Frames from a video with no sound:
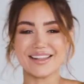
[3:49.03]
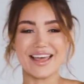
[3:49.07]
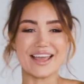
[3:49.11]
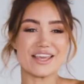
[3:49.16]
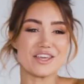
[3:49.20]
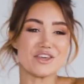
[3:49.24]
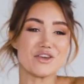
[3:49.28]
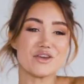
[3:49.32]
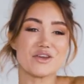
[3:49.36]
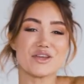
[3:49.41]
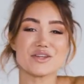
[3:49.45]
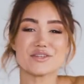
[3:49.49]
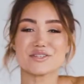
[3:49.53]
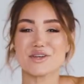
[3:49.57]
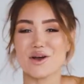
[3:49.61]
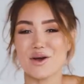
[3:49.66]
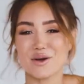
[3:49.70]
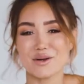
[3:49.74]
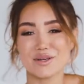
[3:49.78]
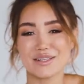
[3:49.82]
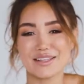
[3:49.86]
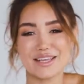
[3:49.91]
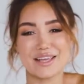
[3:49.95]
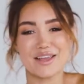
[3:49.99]
Like, you can
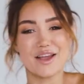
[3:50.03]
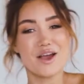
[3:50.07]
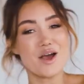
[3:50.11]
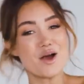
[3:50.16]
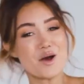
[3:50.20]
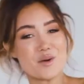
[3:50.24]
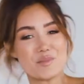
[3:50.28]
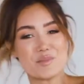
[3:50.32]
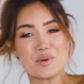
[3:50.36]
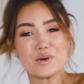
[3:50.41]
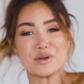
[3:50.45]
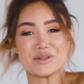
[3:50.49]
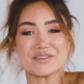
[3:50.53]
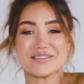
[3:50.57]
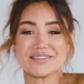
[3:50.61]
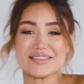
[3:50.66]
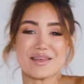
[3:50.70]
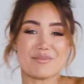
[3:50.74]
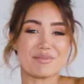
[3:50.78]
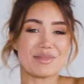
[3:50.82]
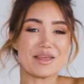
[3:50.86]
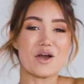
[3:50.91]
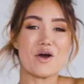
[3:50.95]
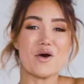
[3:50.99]
totally put
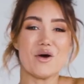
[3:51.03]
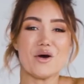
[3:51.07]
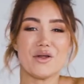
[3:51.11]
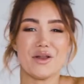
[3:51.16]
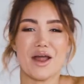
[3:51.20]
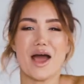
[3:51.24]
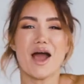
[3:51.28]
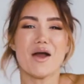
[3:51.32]
something on.